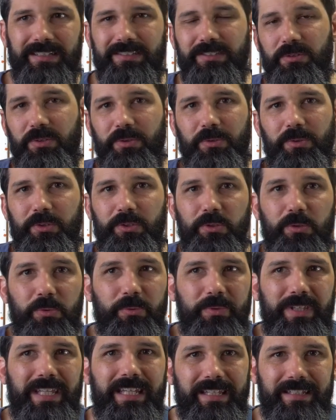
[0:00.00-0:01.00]
so you
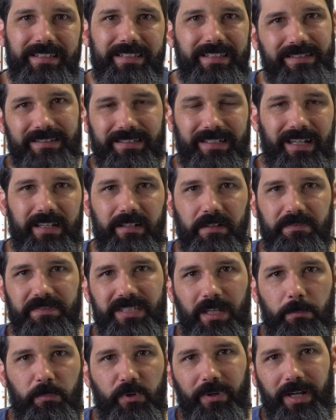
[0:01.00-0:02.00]
need this kind of
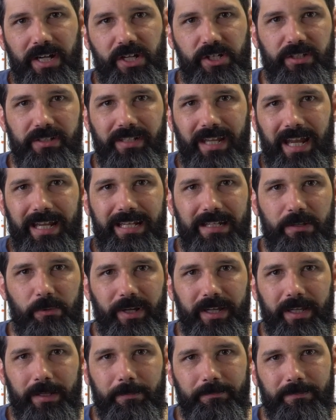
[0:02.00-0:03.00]
separation
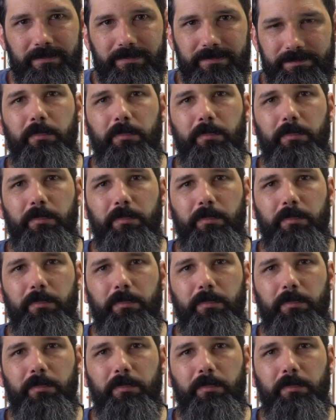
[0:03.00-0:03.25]
anyway.